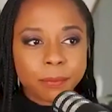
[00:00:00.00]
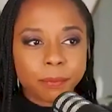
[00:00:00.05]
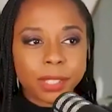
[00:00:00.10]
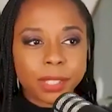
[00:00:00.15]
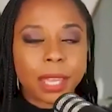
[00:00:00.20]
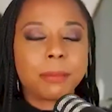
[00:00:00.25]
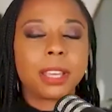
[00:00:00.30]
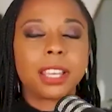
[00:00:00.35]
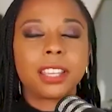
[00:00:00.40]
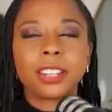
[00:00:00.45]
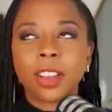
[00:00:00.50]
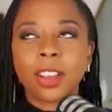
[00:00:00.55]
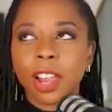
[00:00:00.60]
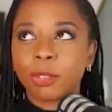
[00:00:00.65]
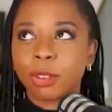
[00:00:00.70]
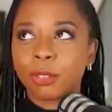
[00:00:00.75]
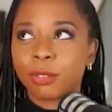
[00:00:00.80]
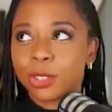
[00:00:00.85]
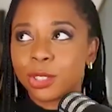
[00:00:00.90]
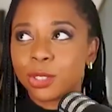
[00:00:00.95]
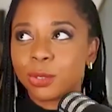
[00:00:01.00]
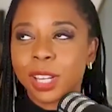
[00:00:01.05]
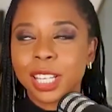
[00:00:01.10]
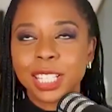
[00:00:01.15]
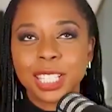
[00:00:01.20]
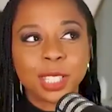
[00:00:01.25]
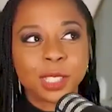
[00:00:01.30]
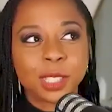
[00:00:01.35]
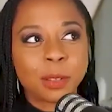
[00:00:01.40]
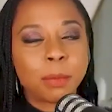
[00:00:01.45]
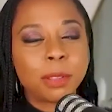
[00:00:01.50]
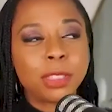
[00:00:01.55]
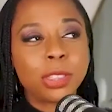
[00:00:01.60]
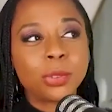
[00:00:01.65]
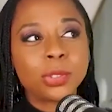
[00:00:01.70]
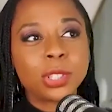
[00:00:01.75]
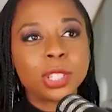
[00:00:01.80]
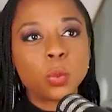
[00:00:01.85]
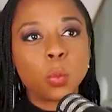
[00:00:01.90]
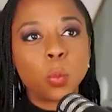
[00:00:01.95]
i'm not going to call it reverse racism but there's
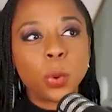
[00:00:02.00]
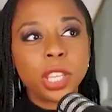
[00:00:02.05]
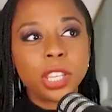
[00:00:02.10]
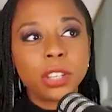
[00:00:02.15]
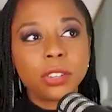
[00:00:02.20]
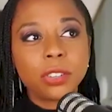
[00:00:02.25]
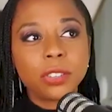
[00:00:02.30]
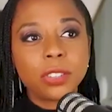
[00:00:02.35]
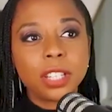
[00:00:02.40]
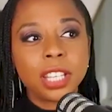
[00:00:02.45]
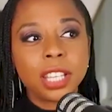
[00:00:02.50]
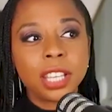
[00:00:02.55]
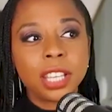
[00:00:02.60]
this weird